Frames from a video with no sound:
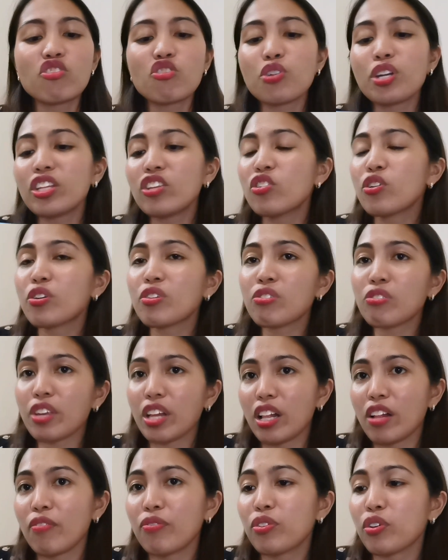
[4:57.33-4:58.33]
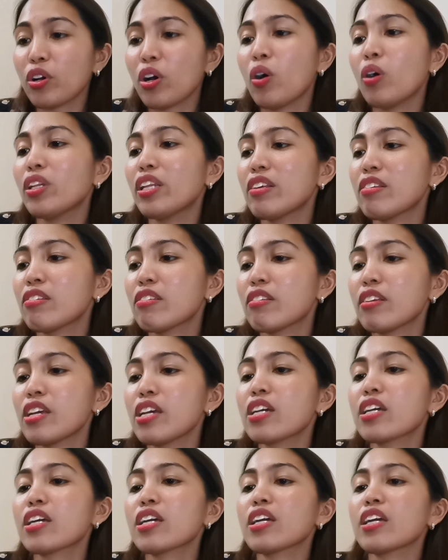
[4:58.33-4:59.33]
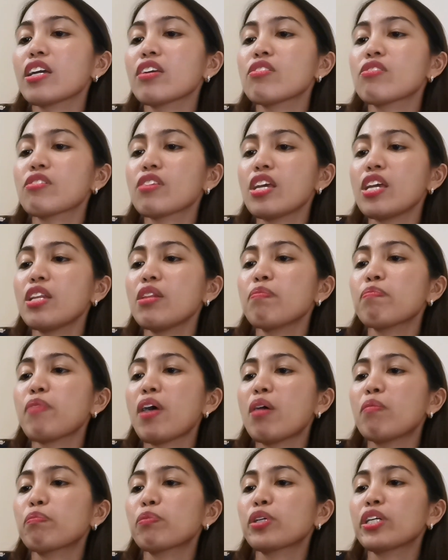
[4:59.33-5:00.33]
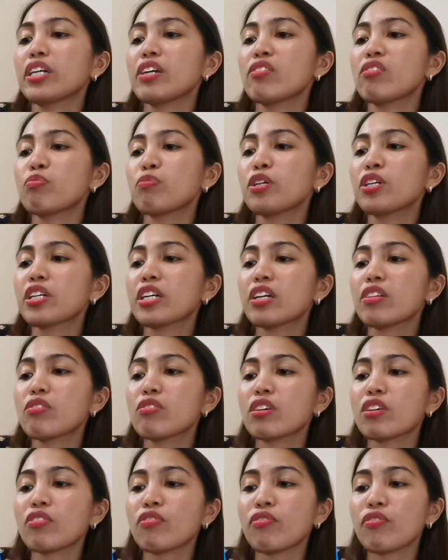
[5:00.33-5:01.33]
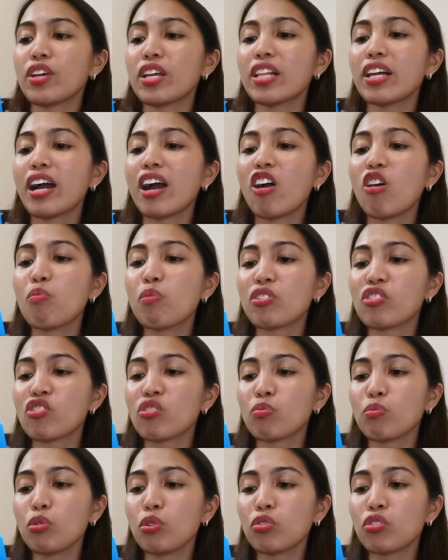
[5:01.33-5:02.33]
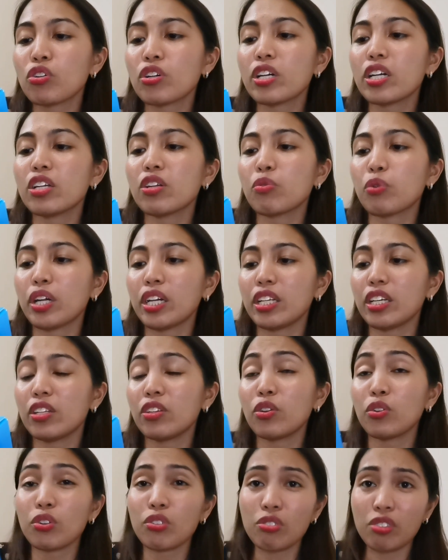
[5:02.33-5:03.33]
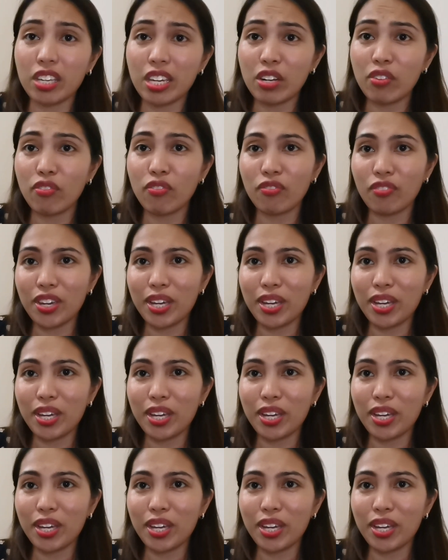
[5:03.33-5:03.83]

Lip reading: Treat yourself to a holistic skin pampering experience and feel how much smoother and radiant your skin